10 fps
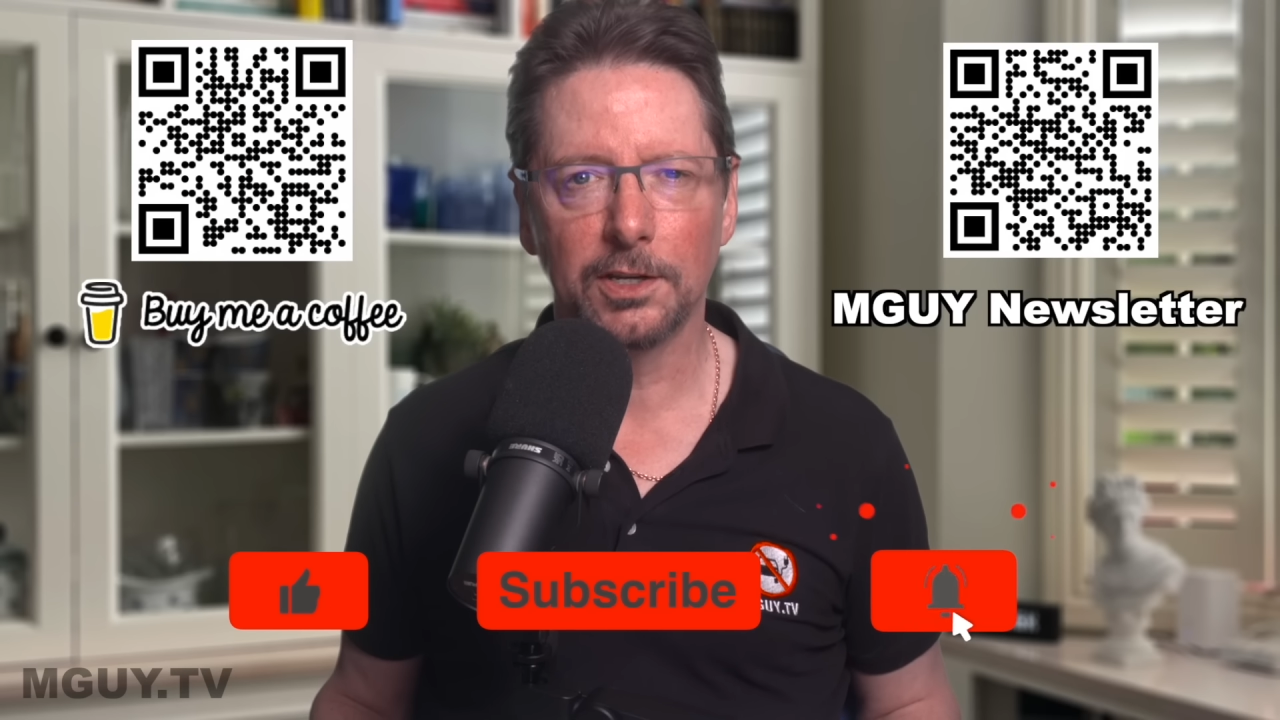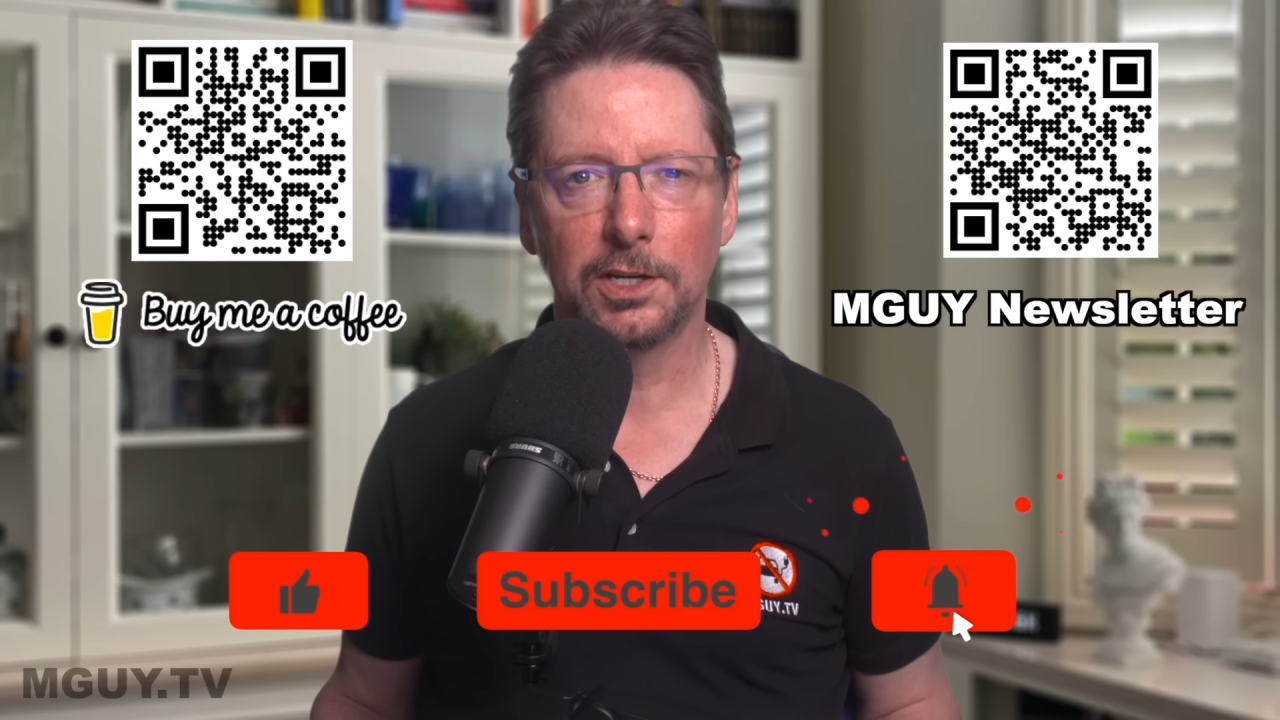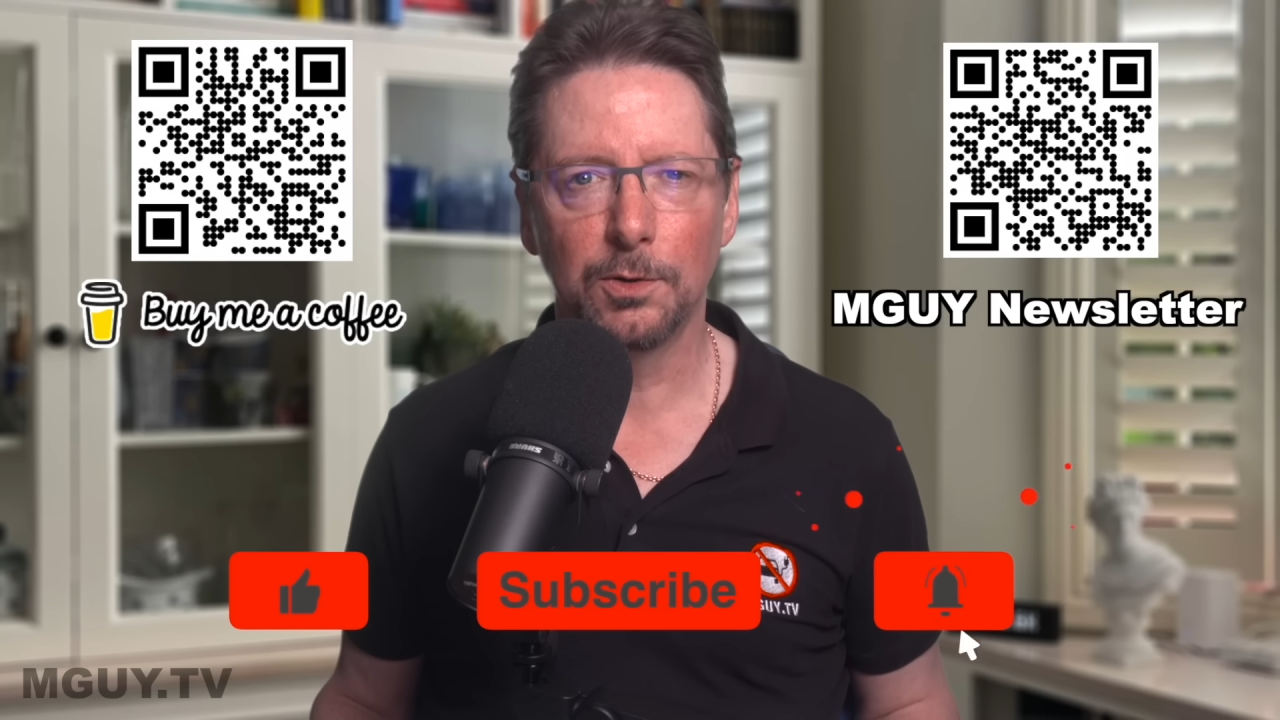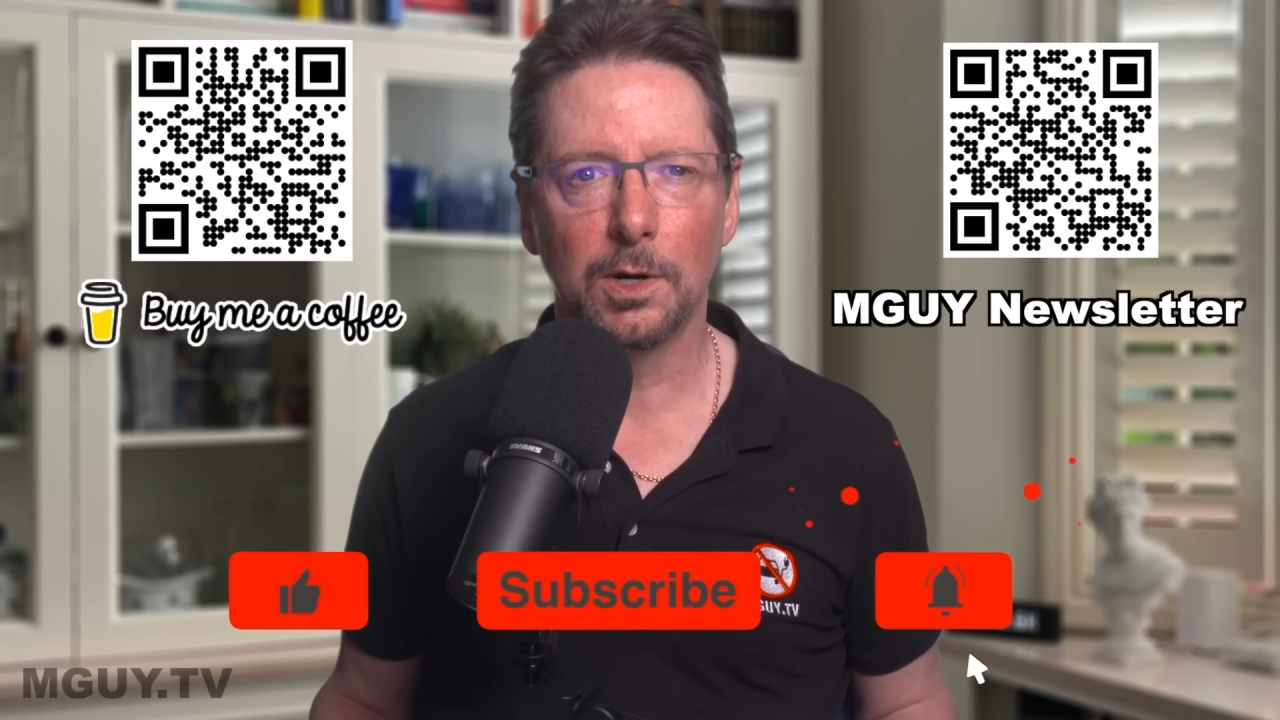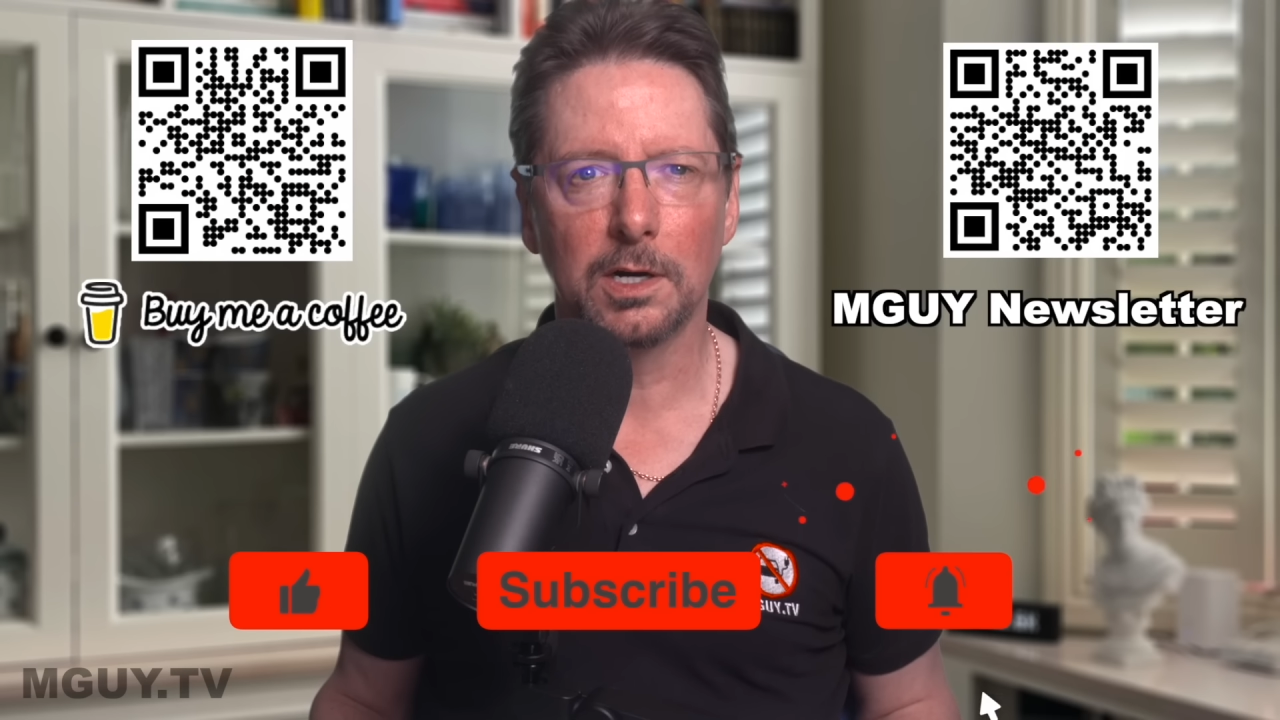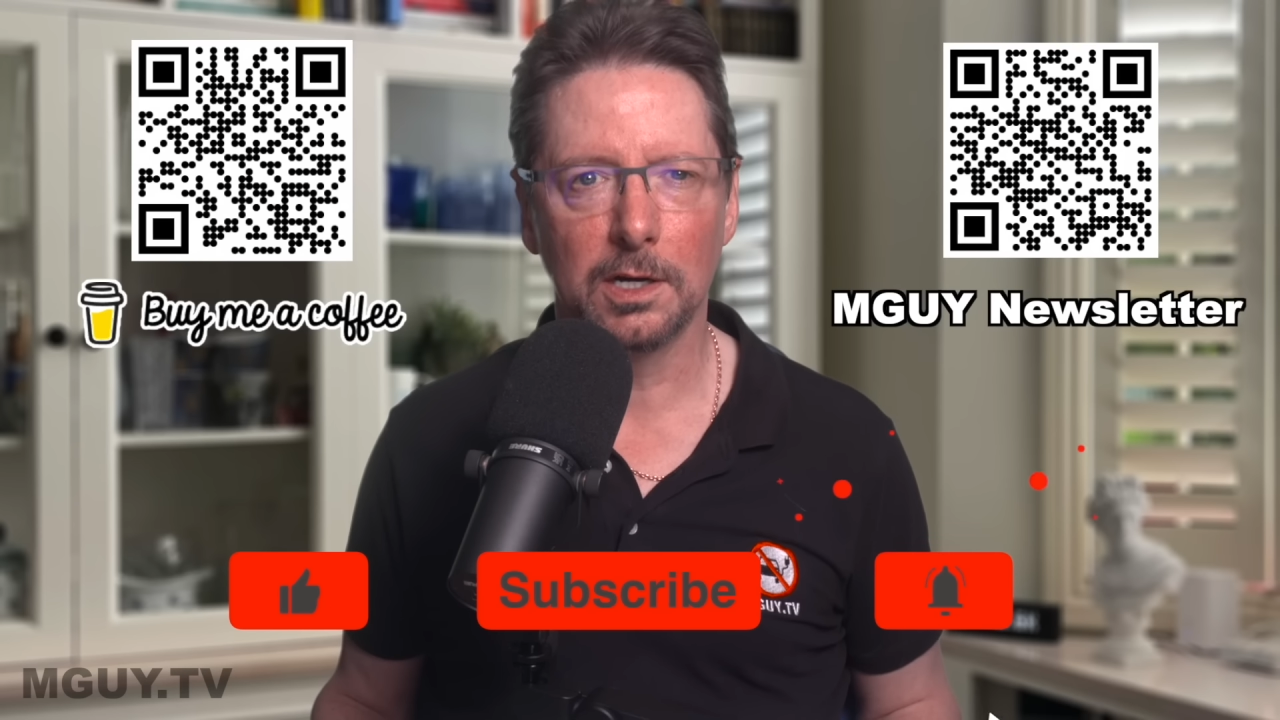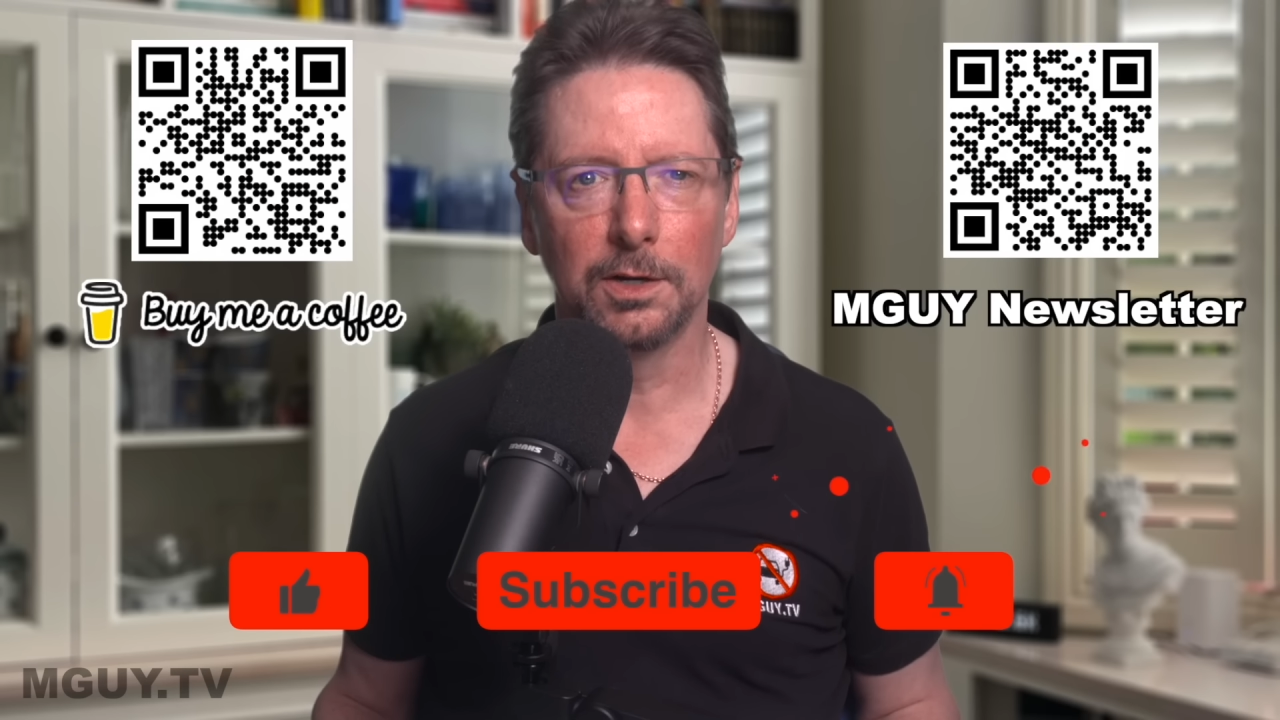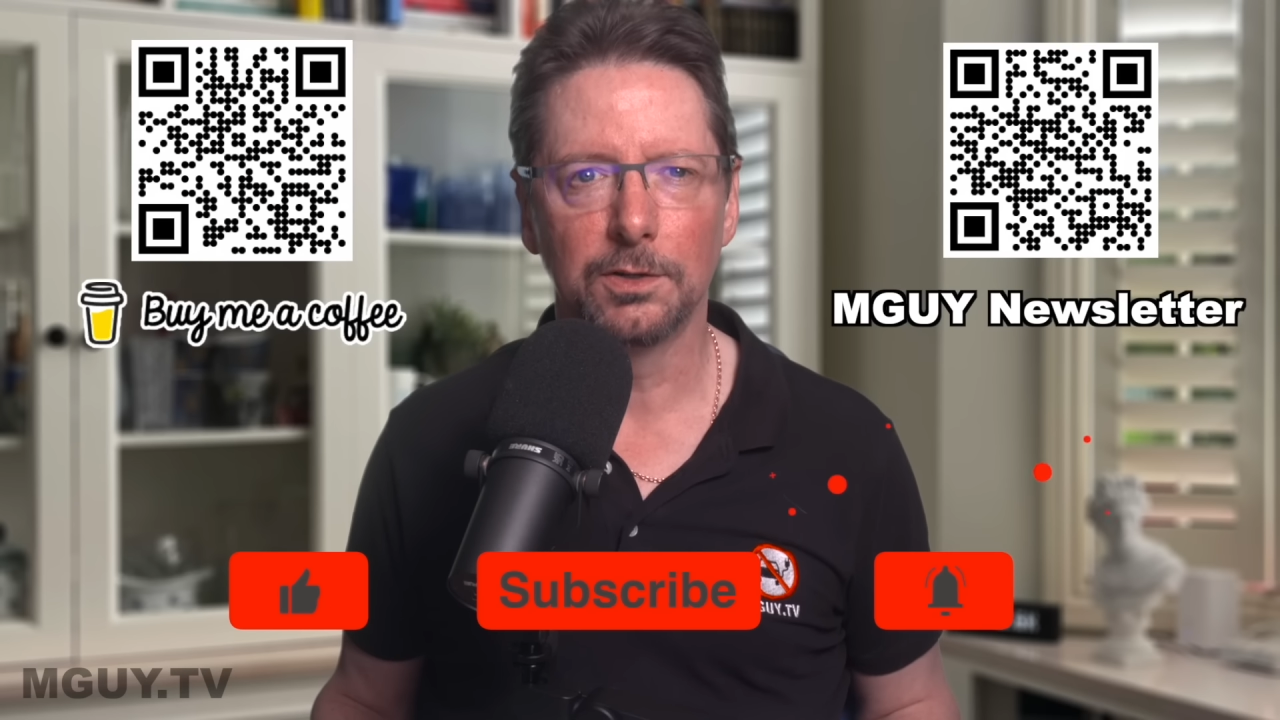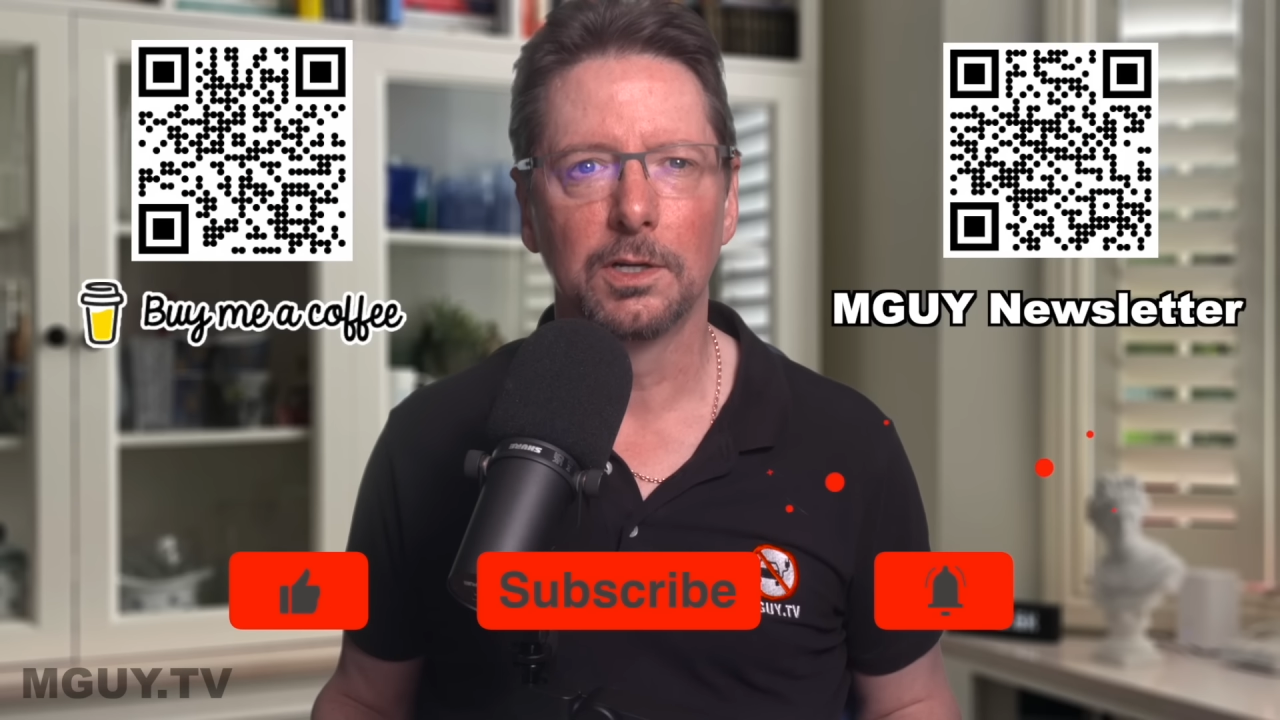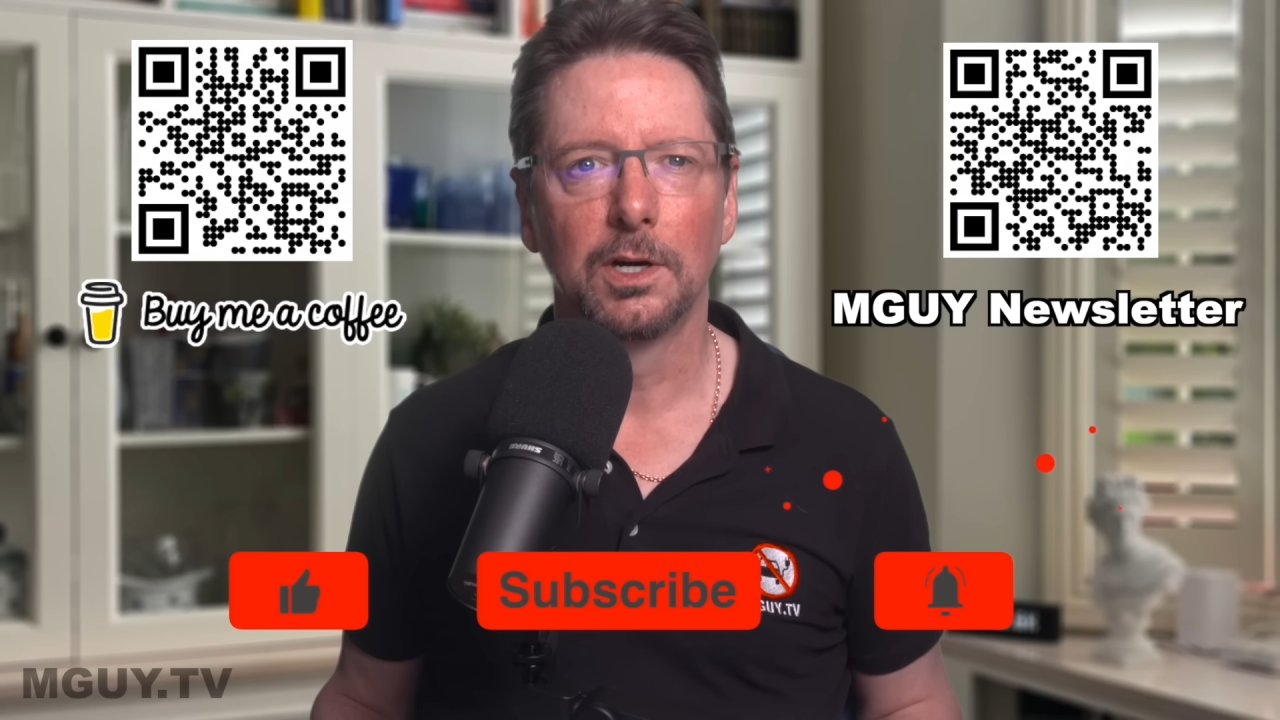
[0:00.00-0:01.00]
QR
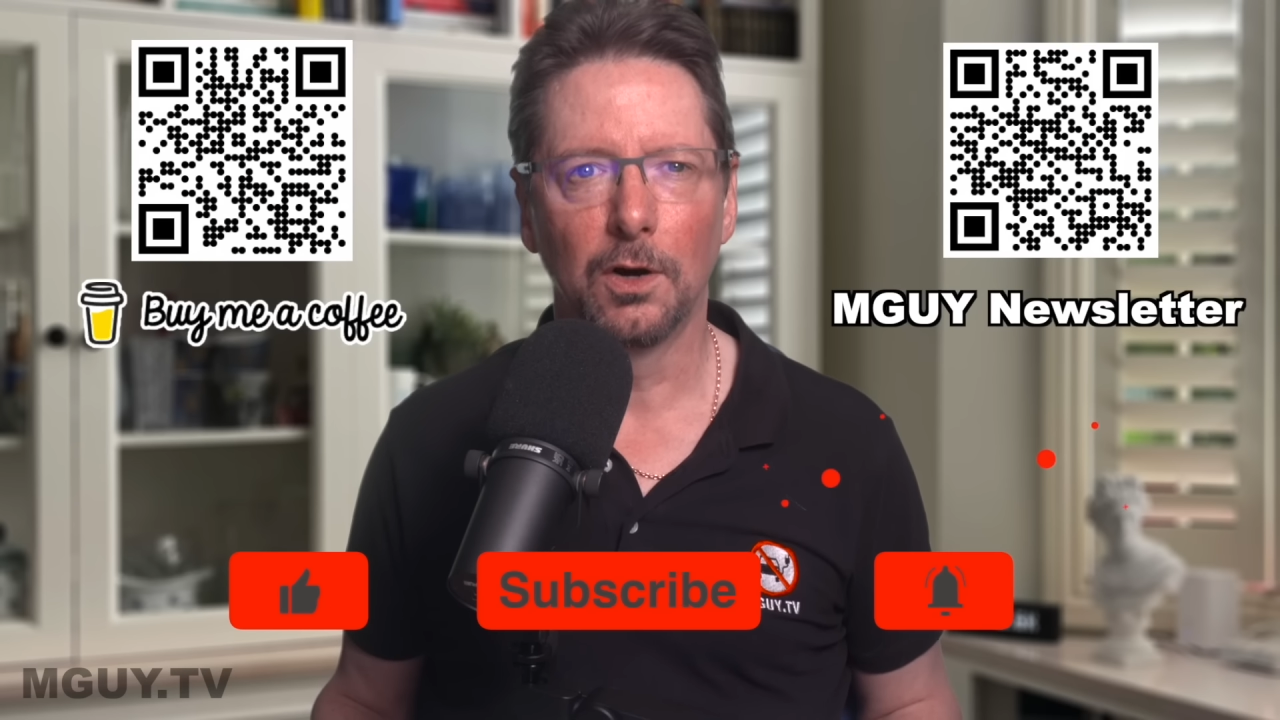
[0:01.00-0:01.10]
code